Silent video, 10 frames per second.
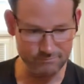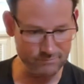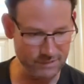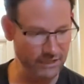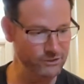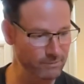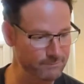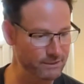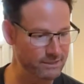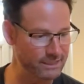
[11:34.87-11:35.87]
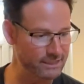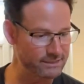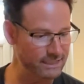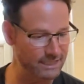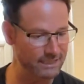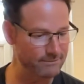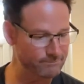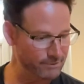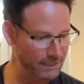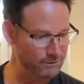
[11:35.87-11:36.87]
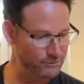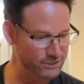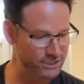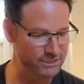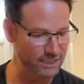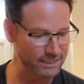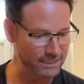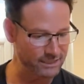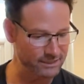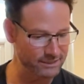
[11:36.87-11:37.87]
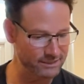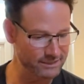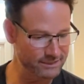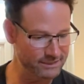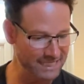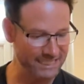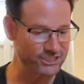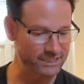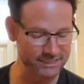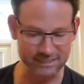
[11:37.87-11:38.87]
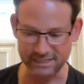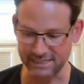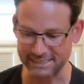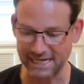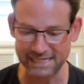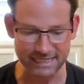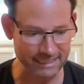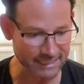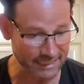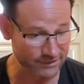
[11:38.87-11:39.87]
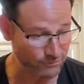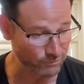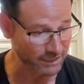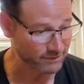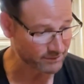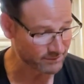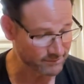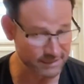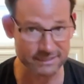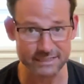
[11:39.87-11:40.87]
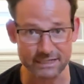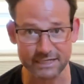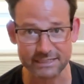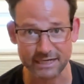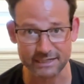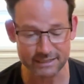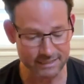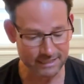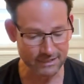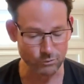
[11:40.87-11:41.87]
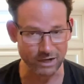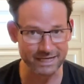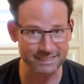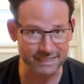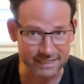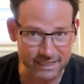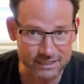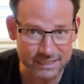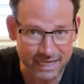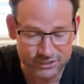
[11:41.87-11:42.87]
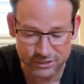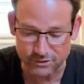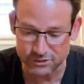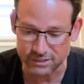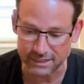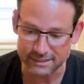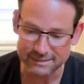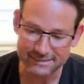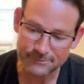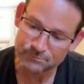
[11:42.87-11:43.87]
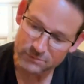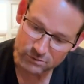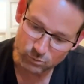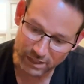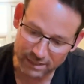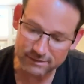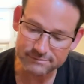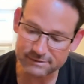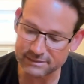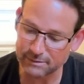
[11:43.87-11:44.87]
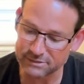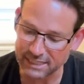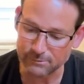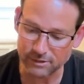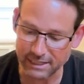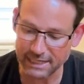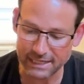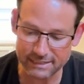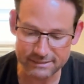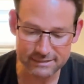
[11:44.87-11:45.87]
now you might be thinking, Pablo, this is not a tachi, this is a katana. And you're right, this is a katana. Why is it in a tachi koshidai? Well, some samurai had,